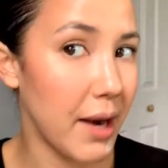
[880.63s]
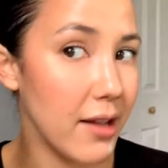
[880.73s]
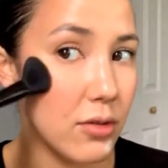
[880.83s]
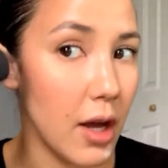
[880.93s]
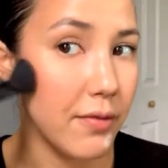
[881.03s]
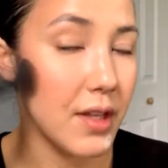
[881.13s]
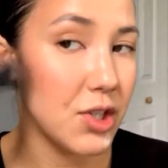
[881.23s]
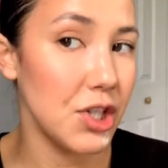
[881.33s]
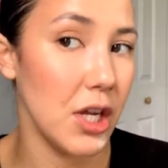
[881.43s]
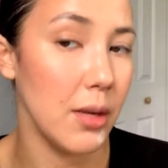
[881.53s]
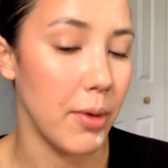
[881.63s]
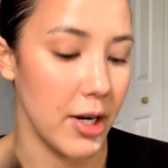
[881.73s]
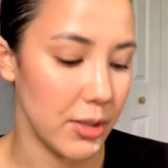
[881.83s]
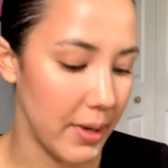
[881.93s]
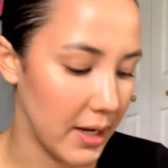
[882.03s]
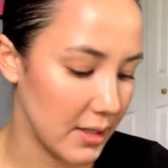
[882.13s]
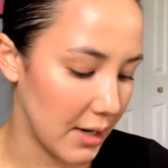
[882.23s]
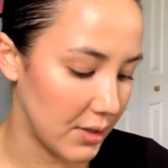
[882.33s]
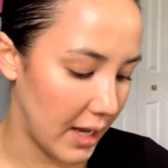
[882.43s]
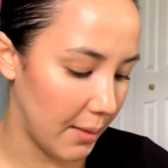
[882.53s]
I love this cheek brush because I was